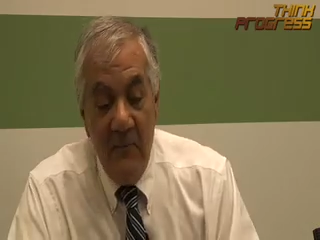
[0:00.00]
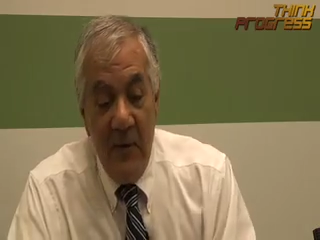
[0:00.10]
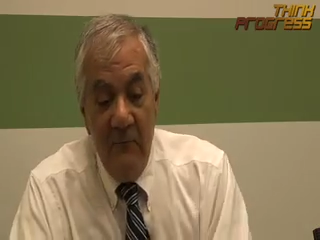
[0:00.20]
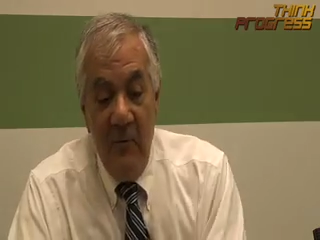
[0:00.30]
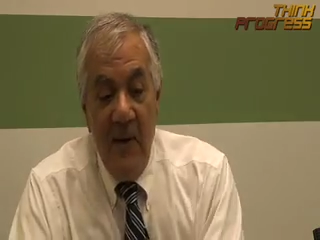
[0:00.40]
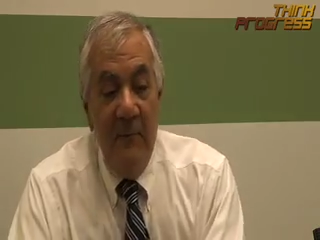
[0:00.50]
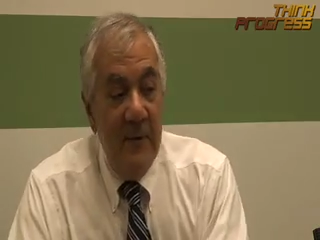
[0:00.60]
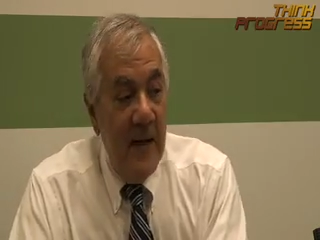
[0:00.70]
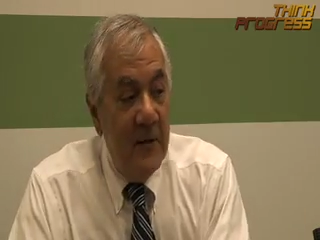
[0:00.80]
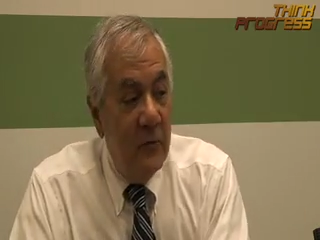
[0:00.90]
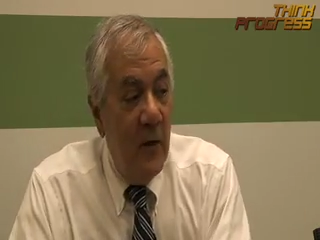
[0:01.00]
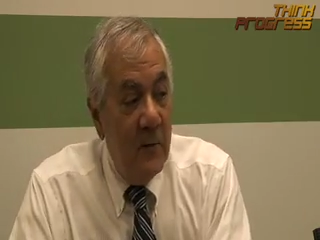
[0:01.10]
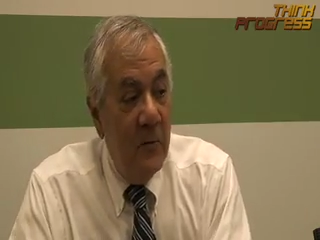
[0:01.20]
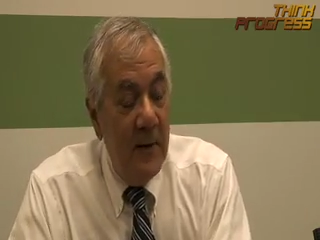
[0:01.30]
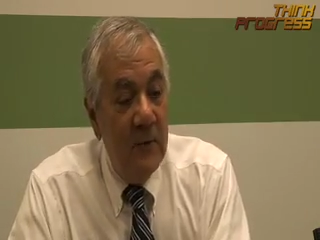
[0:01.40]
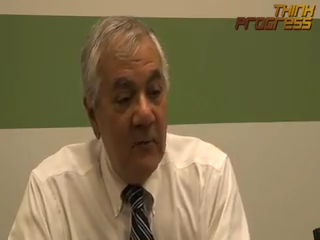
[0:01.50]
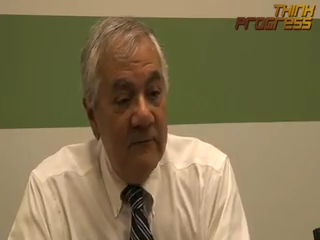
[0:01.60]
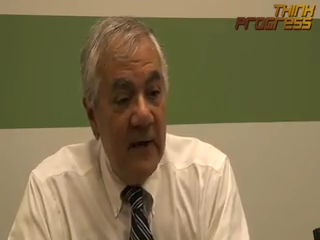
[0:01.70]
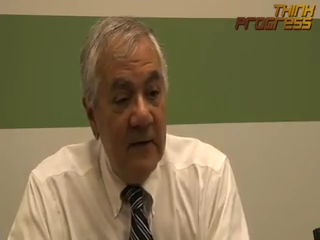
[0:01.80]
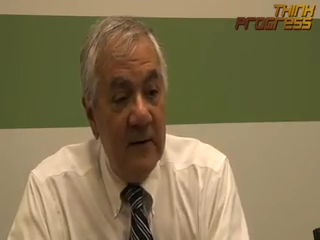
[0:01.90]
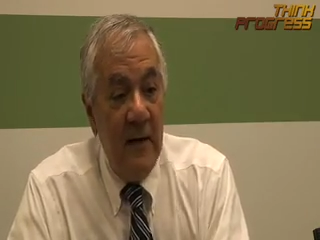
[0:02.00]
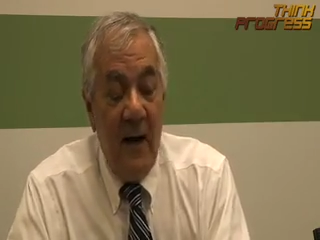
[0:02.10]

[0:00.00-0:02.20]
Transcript: But remember, that's why we went into Afghanistan.